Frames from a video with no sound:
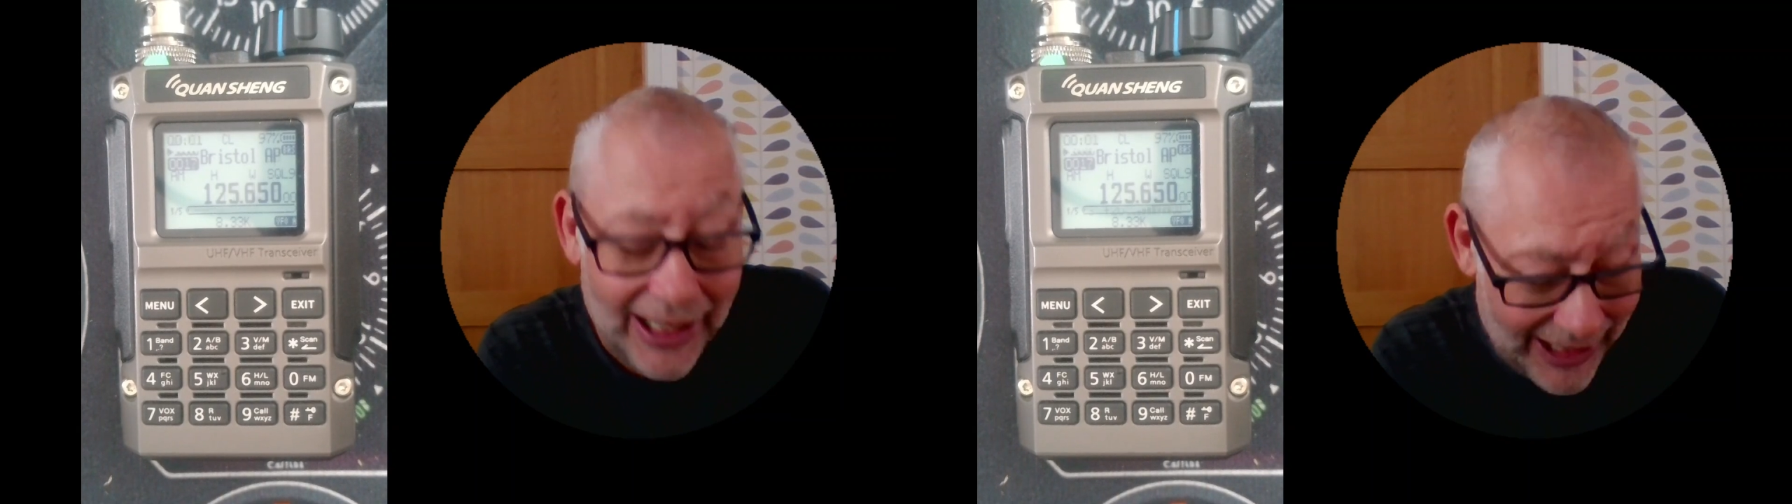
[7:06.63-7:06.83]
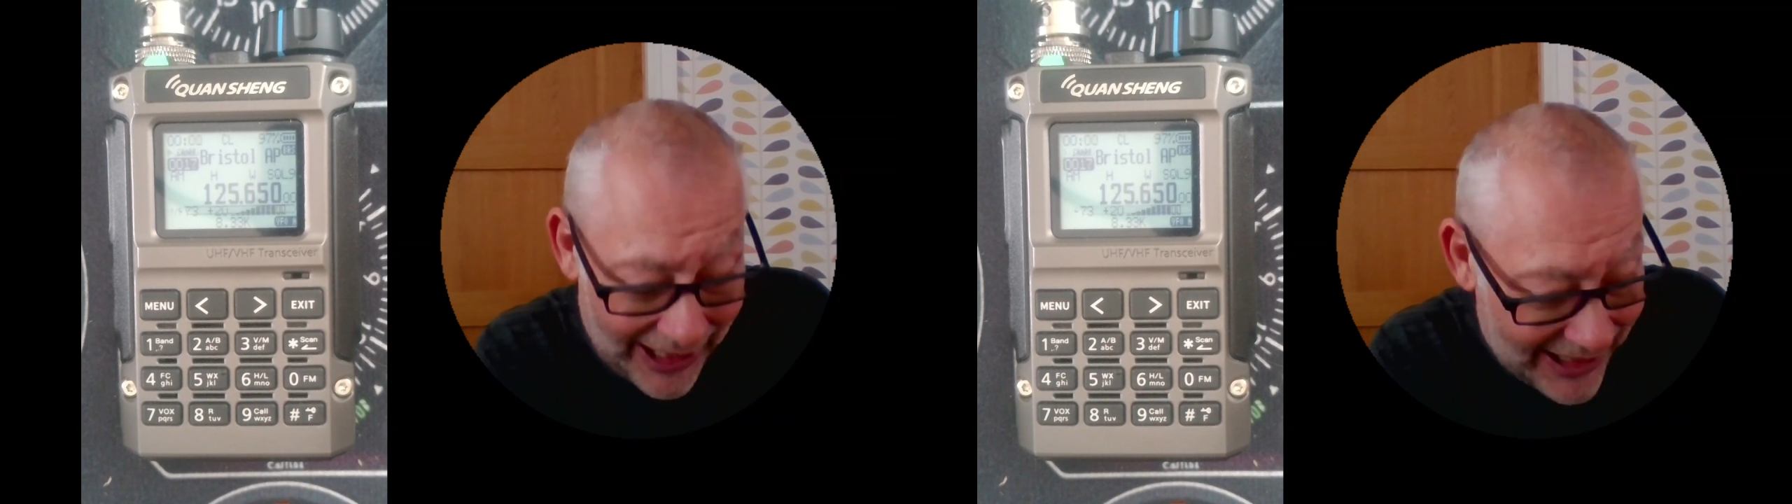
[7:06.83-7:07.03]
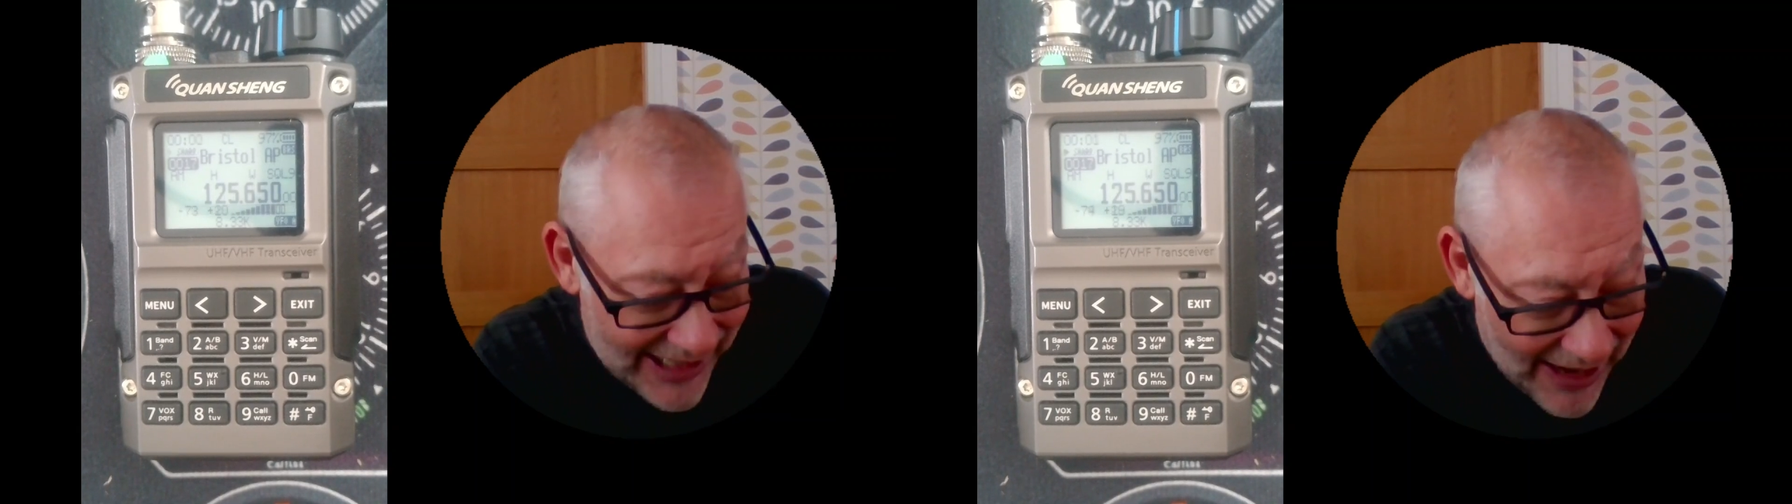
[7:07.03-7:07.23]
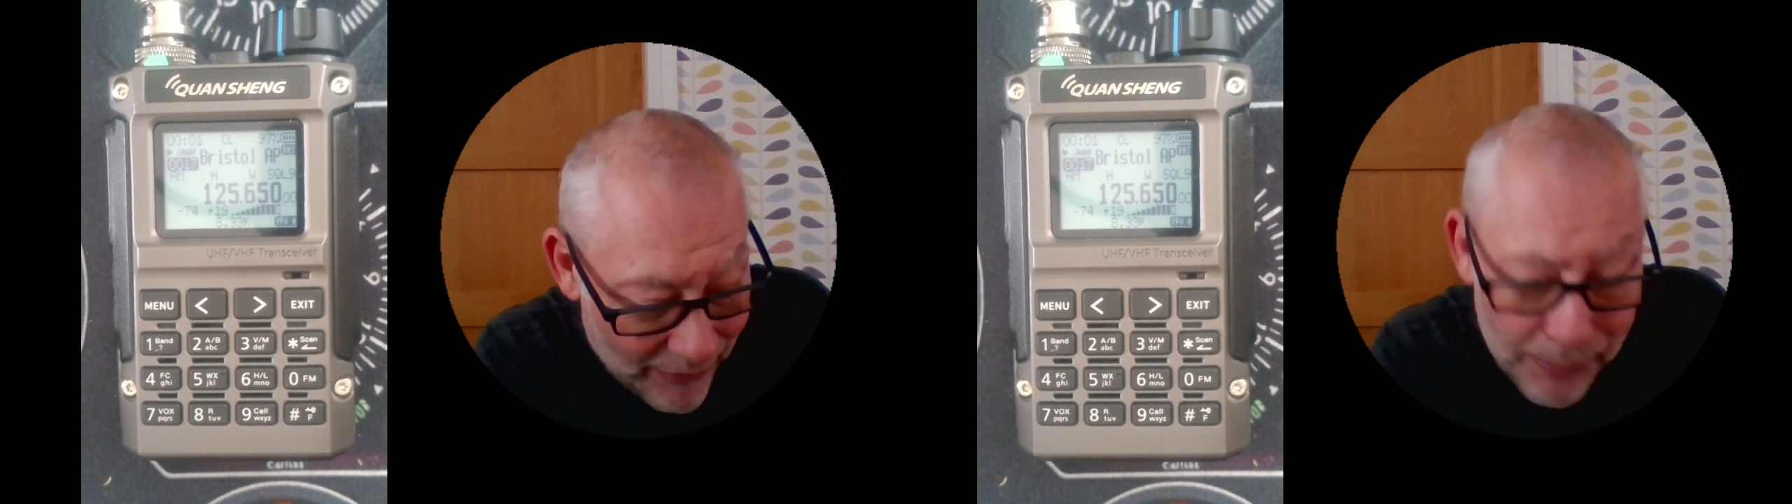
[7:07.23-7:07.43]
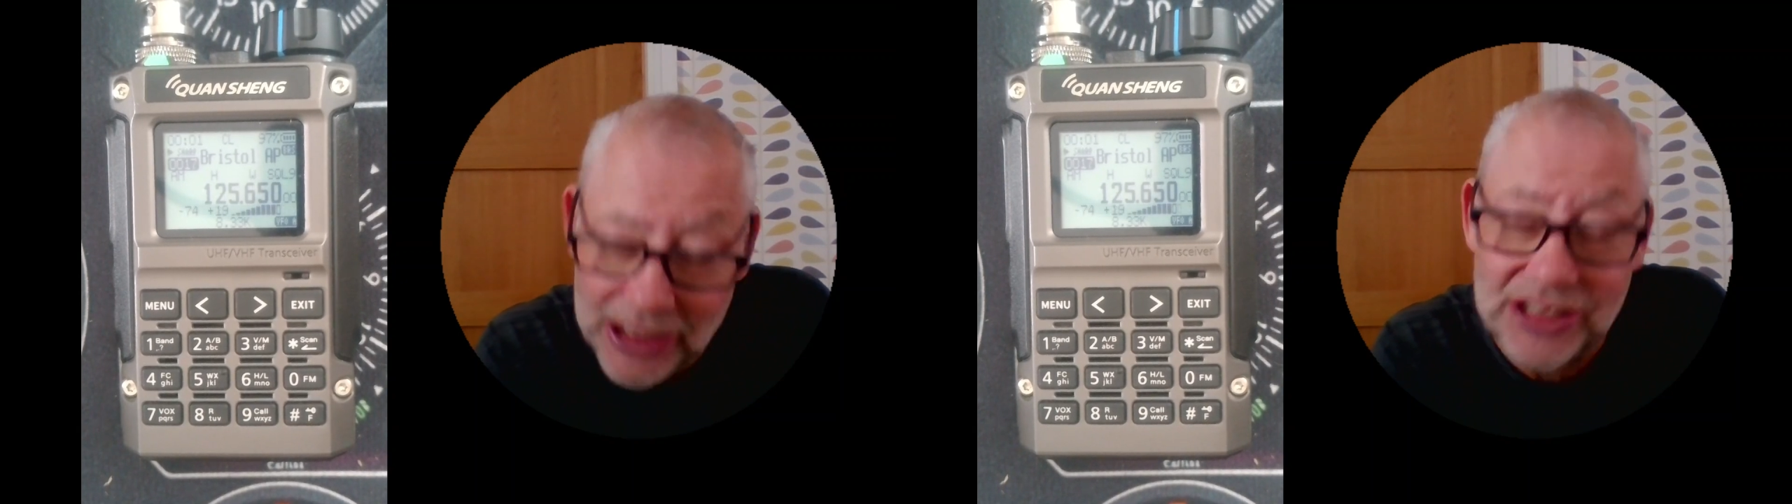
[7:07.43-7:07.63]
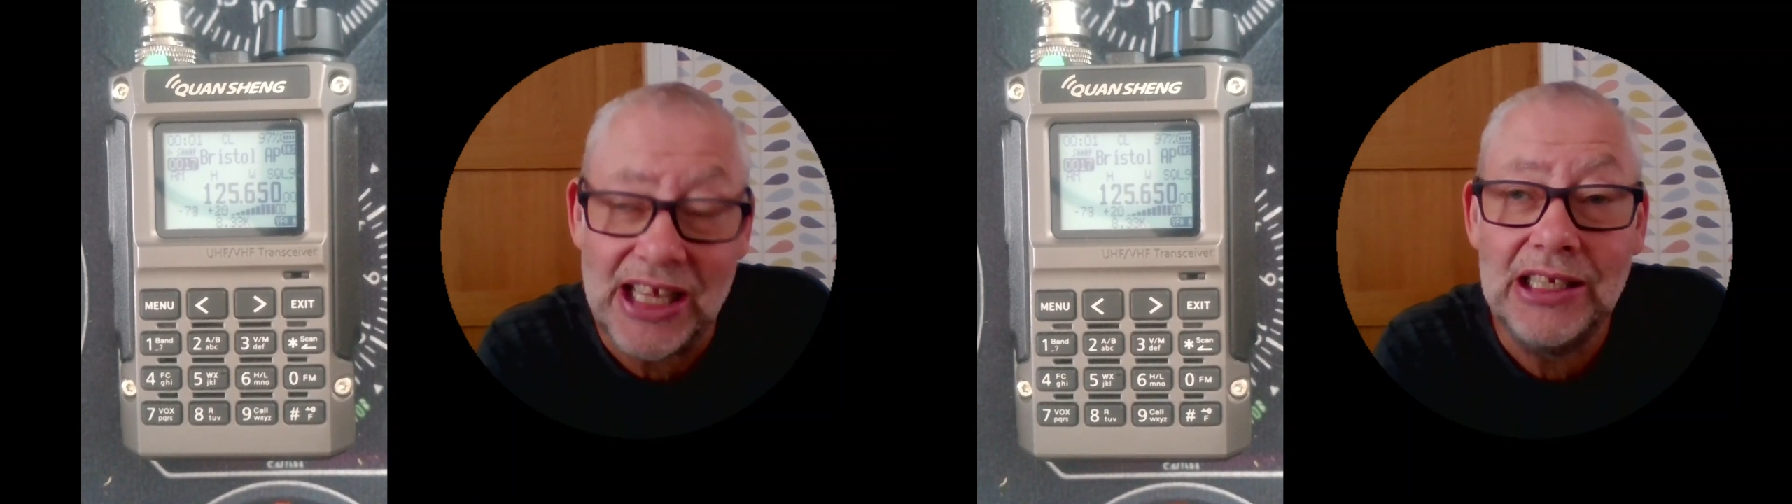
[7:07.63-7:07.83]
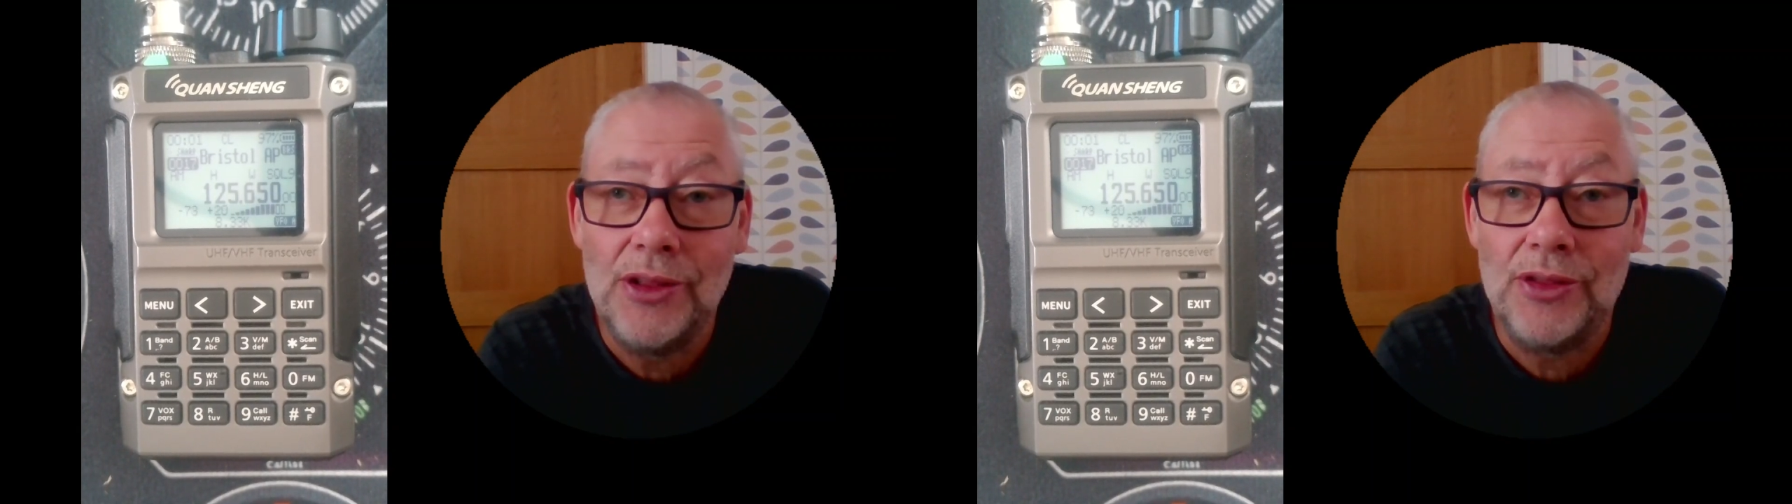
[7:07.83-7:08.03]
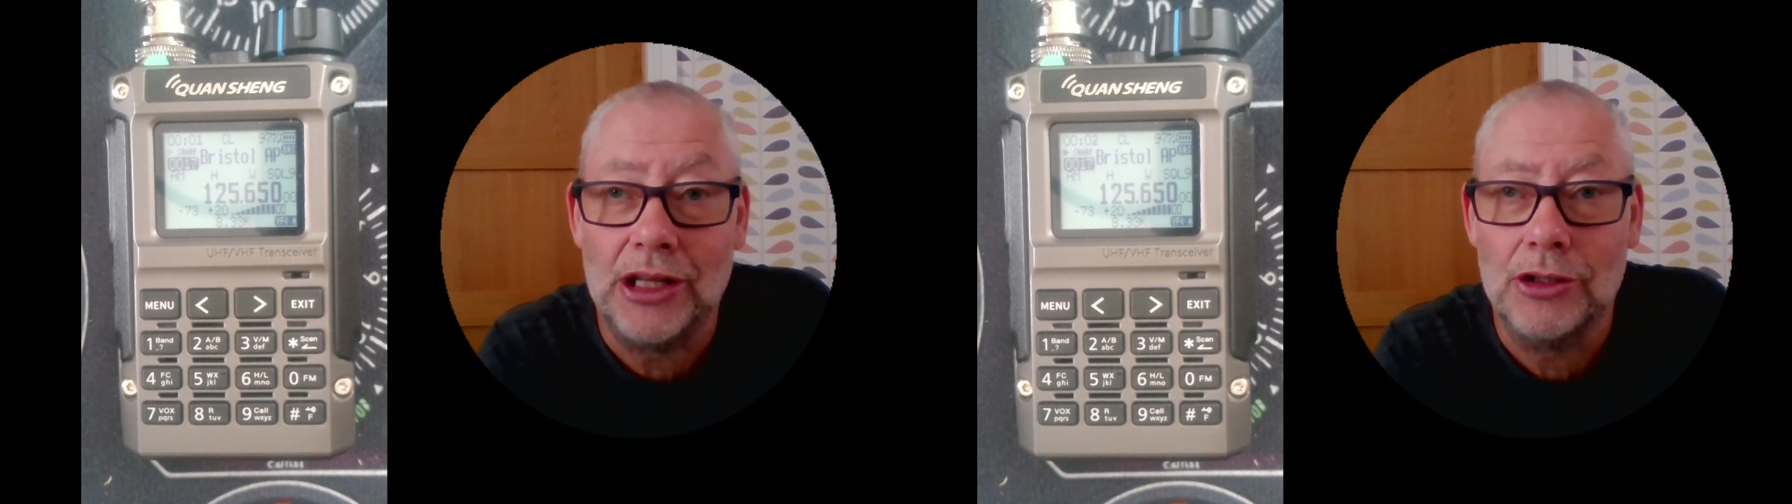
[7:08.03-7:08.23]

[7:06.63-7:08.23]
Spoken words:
It never missed anything